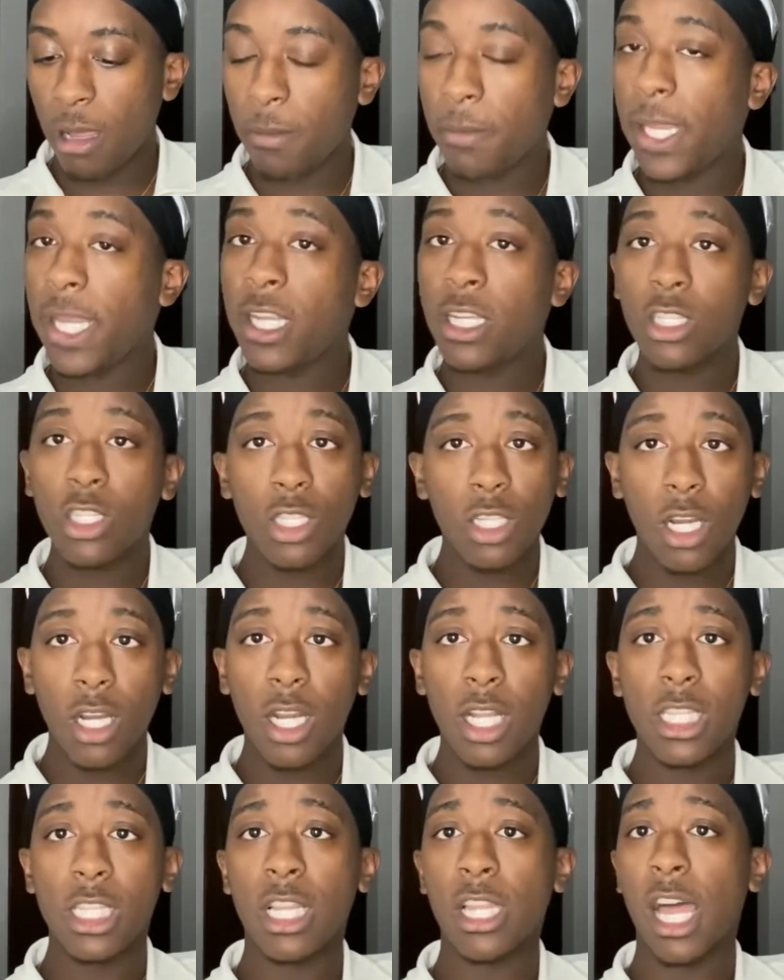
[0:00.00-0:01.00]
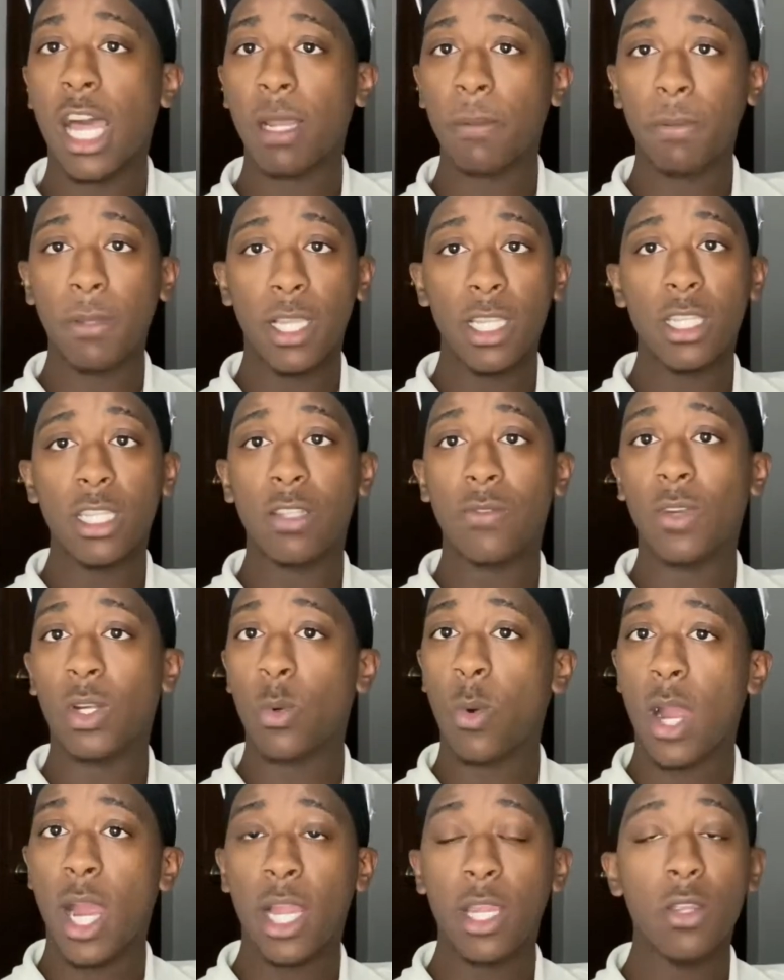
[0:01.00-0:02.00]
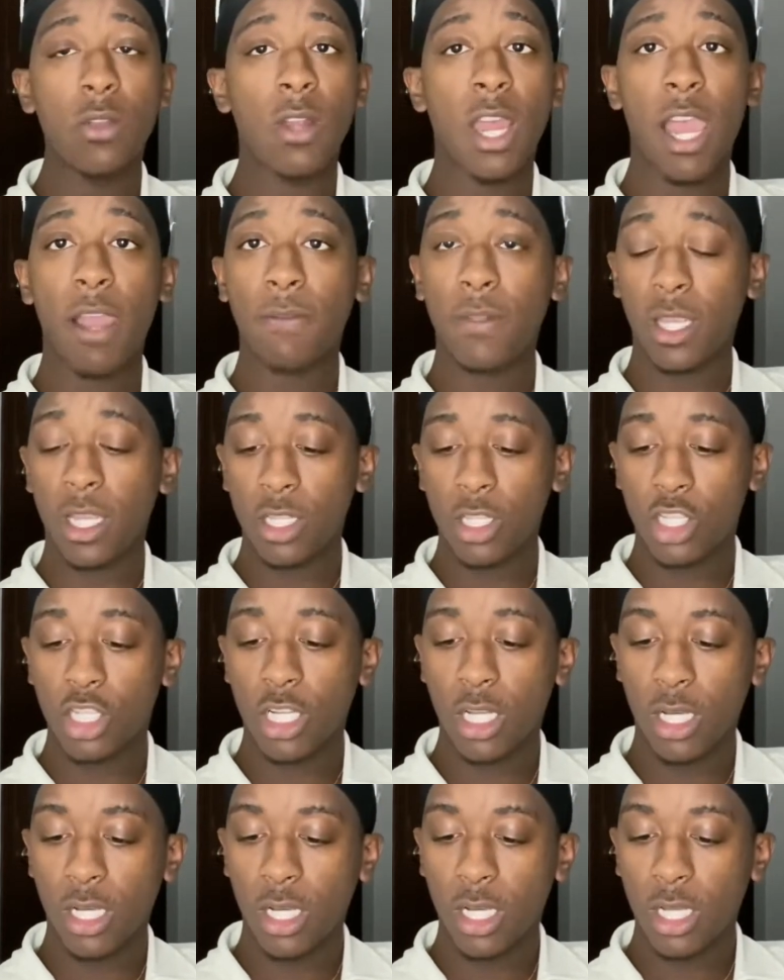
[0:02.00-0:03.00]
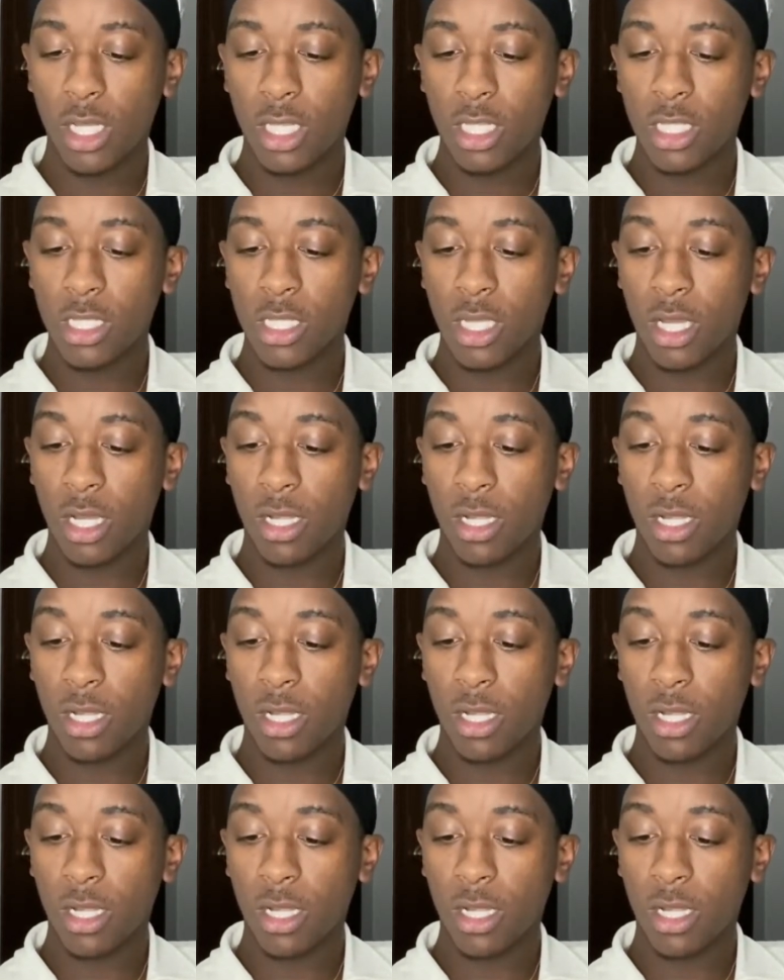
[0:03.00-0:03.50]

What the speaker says: Insurance, a lot of places require you to have insurance.